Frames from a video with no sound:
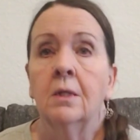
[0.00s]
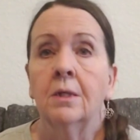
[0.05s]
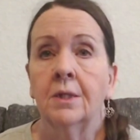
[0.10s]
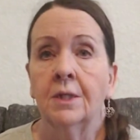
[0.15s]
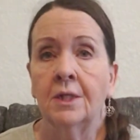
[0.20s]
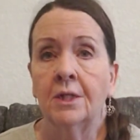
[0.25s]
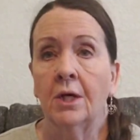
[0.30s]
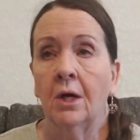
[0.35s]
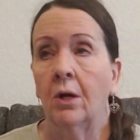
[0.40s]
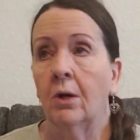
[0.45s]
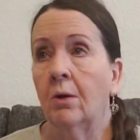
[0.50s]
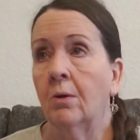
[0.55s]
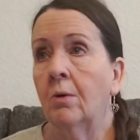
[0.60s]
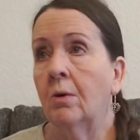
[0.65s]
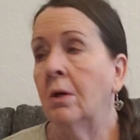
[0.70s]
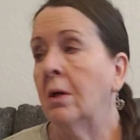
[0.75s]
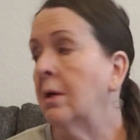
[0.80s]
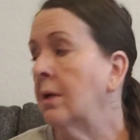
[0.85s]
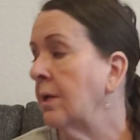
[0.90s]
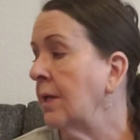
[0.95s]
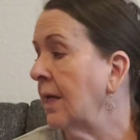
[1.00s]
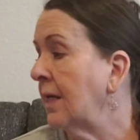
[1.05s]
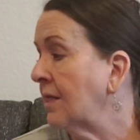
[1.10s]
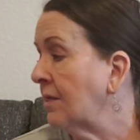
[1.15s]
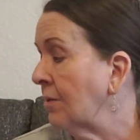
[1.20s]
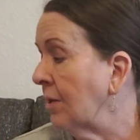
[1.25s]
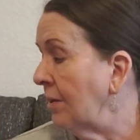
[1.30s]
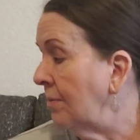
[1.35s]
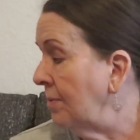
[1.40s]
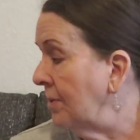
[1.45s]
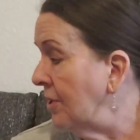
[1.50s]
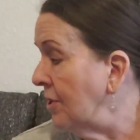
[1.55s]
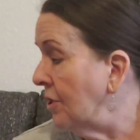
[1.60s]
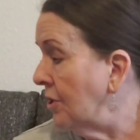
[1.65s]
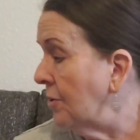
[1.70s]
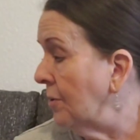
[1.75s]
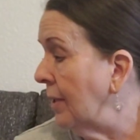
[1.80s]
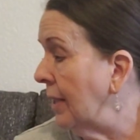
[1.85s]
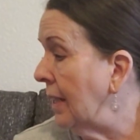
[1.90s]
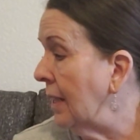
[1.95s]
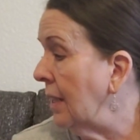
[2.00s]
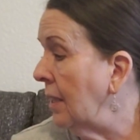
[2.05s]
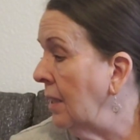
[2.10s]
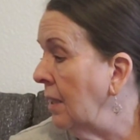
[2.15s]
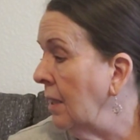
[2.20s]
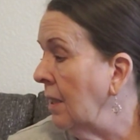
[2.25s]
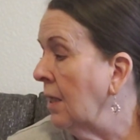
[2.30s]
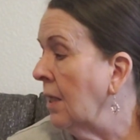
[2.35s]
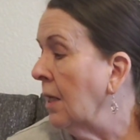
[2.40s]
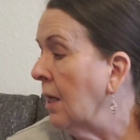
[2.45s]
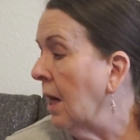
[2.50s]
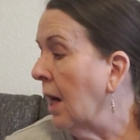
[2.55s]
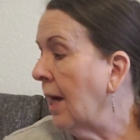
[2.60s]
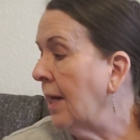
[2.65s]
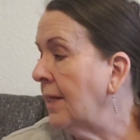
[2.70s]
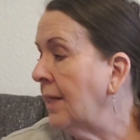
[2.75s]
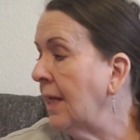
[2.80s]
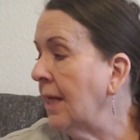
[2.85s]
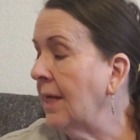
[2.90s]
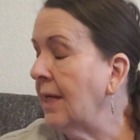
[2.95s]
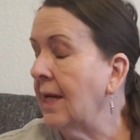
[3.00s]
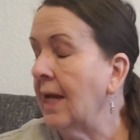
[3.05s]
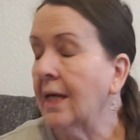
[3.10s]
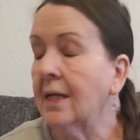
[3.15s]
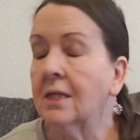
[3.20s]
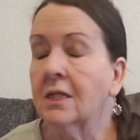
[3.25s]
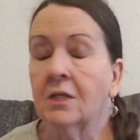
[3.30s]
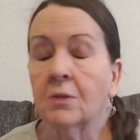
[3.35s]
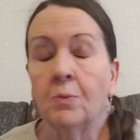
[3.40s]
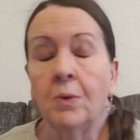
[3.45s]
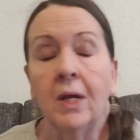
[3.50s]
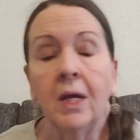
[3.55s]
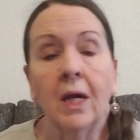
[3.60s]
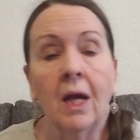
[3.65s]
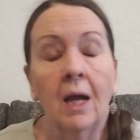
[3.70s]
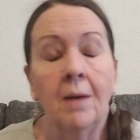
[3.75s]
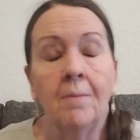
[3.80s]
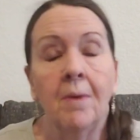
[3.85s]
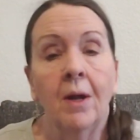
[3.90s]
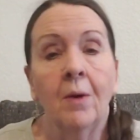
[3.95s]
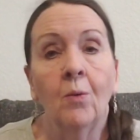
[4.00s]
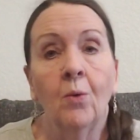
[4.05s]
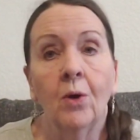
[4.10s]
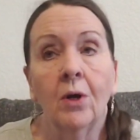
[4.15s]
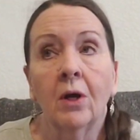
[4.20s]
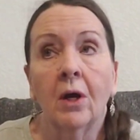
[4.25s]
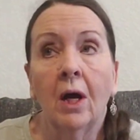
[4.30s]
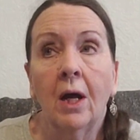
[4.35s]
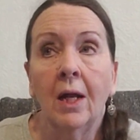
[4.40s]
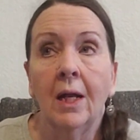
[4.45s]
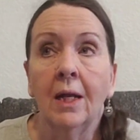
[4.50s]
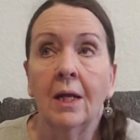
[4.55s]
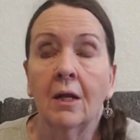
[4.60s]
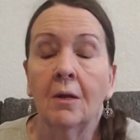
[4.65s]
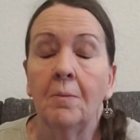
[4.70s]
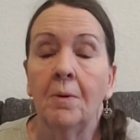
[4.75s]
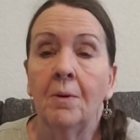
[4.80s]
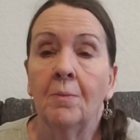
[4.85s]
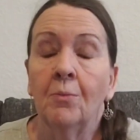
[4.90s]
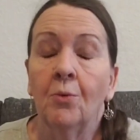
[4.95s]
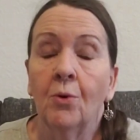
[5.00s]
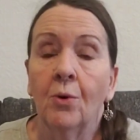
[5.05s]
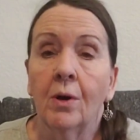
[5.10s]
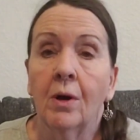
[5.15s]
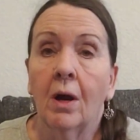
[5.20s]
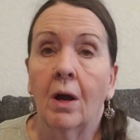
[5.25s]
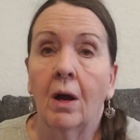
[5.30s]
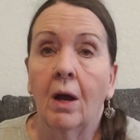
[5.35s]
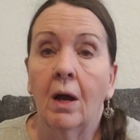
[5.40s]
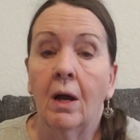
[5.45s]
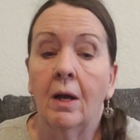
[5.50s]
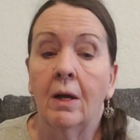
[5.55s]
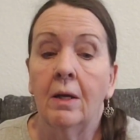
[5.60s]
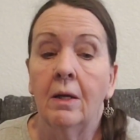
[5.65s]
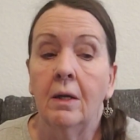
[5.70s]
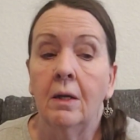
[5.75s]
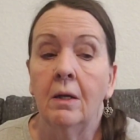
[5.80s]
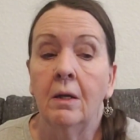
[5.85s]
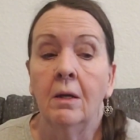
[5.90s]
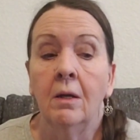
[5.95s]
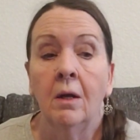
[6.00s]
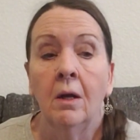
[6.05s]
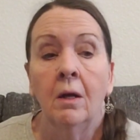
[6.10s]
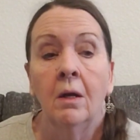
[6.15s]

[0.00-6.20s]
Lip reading: So that's what I've been doing. I think next week I might work a little bit more on